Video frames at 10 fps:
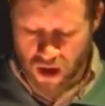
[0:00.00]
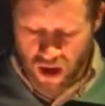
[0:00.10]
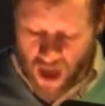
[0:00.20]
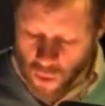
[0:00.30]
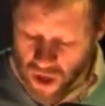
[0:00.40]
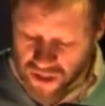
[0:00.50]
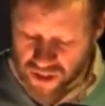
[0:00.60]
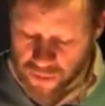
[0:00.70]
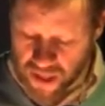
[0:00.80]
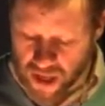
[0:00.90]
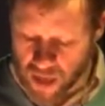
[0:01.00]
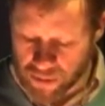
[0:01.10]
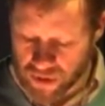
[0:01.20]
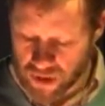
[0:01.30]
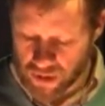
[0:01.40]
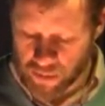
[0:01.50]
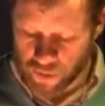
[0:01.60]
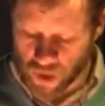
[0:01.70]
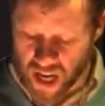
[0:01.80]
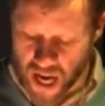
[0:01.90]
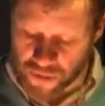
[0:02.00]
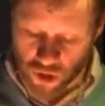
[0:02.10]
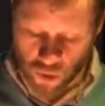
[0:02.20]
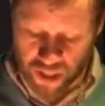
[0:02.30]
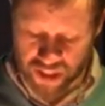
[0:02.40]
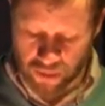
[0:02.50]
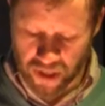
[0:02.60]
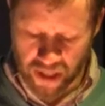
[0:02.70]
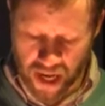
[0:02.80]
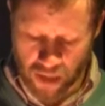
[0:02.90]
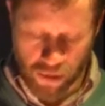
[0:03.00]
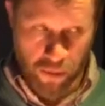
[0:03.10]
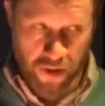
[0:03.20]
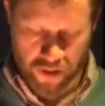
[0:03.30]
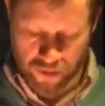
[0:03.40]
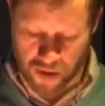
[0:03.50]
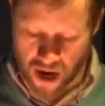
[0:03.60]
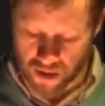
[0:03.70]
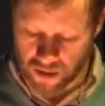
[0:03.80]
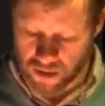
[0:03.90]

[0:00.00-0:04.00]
I wanted to speak up before Catherine questioned me again and put me on the spot.